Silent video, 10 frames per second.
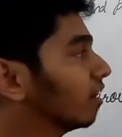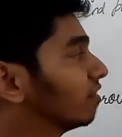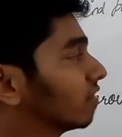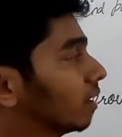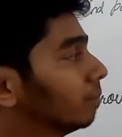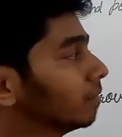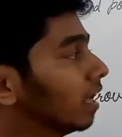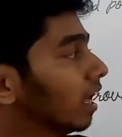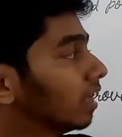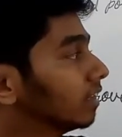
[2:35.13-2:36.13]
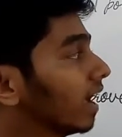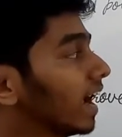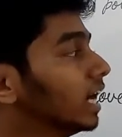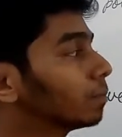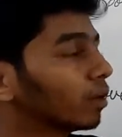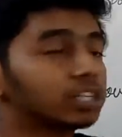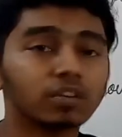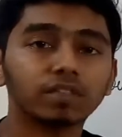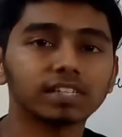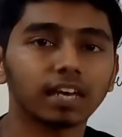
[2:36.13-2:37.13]
from the endpoints
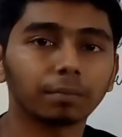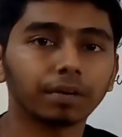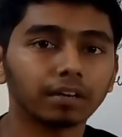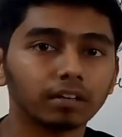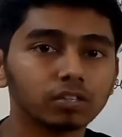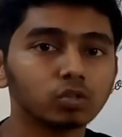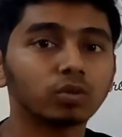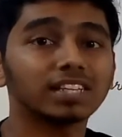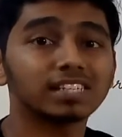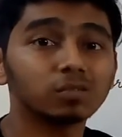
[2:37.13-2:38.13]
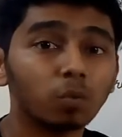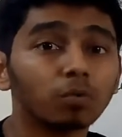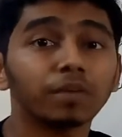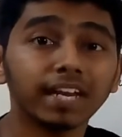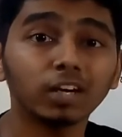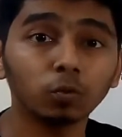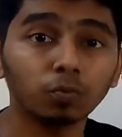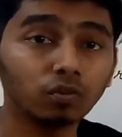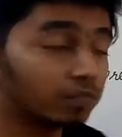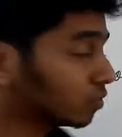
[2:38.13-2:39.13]
of the segment. So this is what we need to
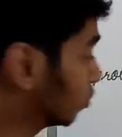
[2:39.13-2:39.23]
prove.